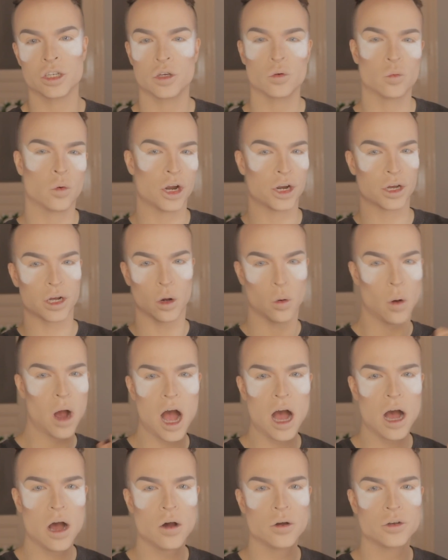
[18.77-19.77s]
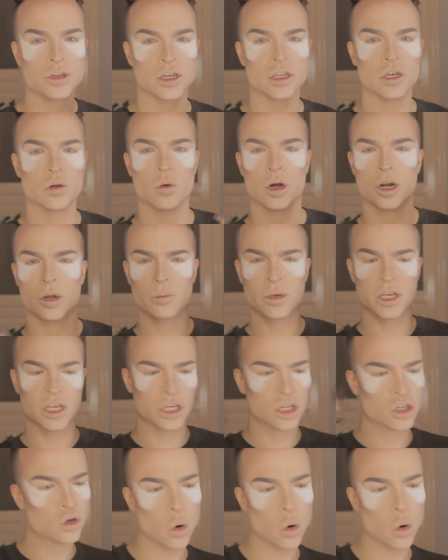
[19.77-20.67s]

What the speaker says: you want to go out and you want to be